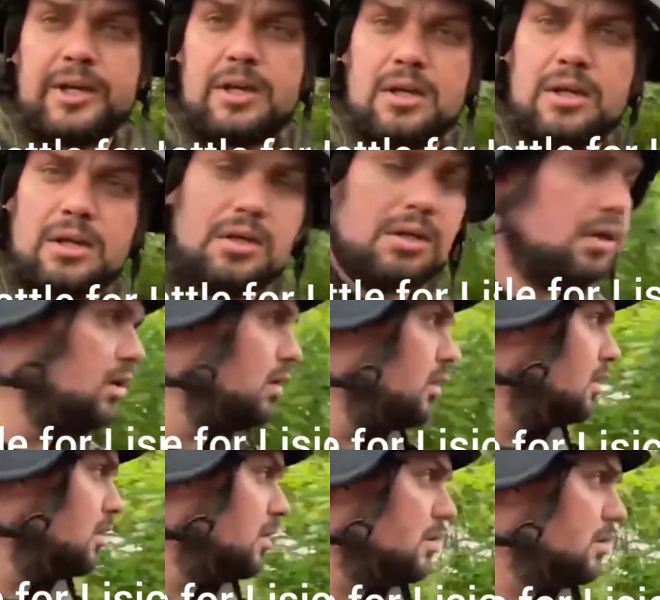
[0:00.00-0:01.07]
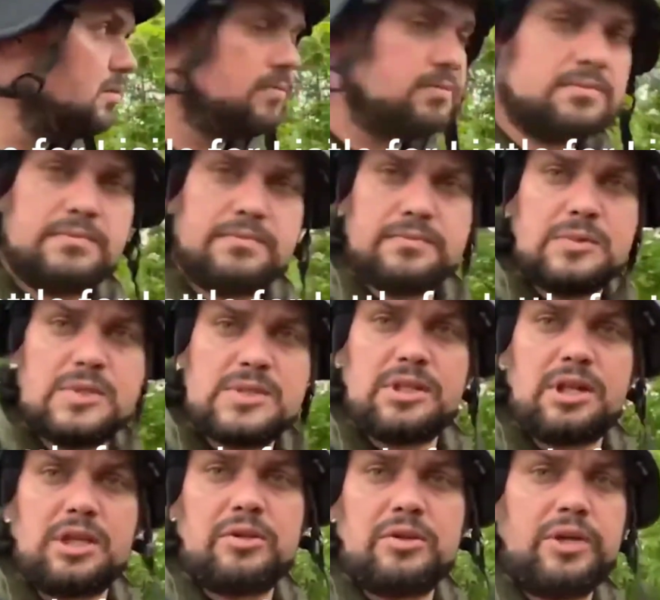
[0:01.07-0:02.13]
seems to be under the influence or
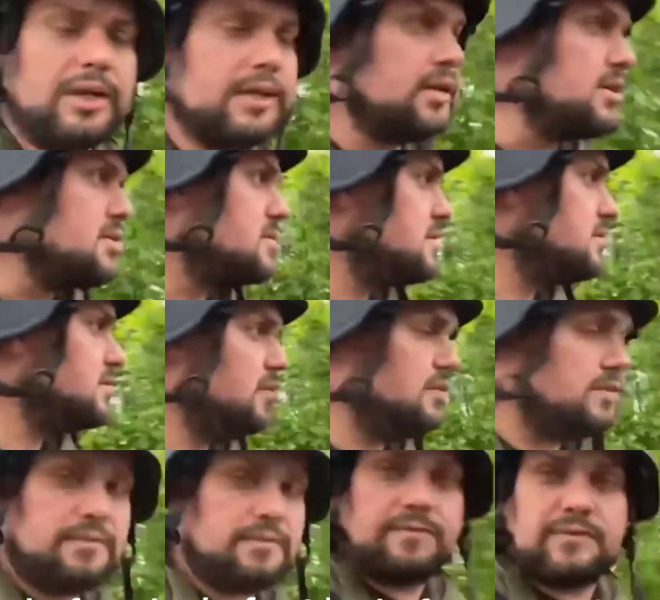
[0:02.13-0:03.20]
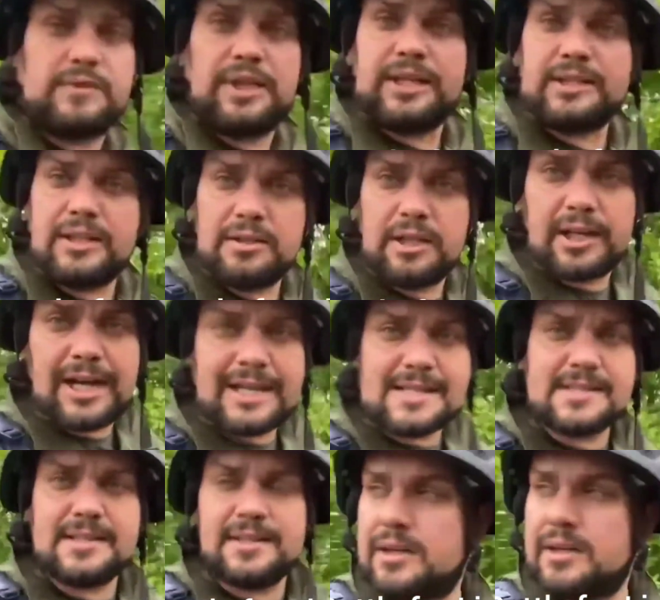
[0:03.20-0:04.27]
guidance from NATO headquarters,
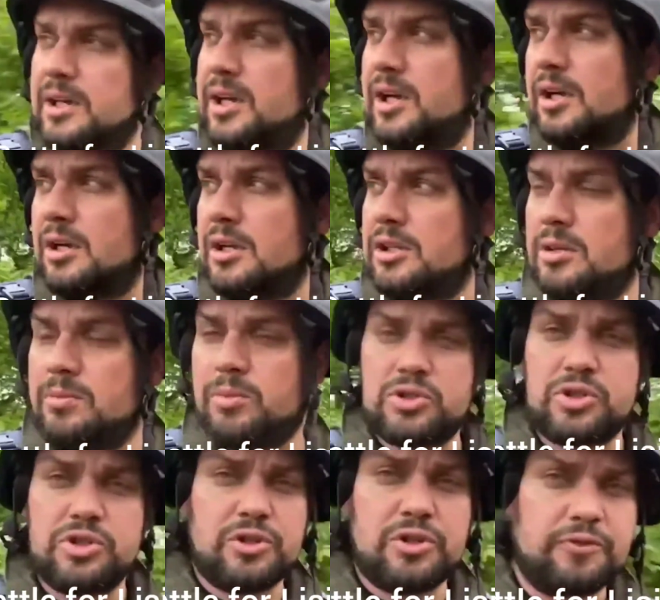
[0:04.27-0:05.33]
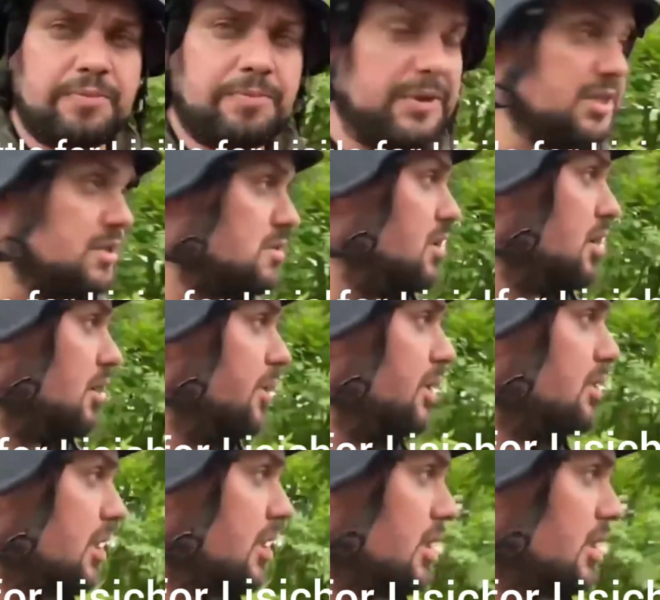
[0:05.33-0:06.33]
refused to do so, and now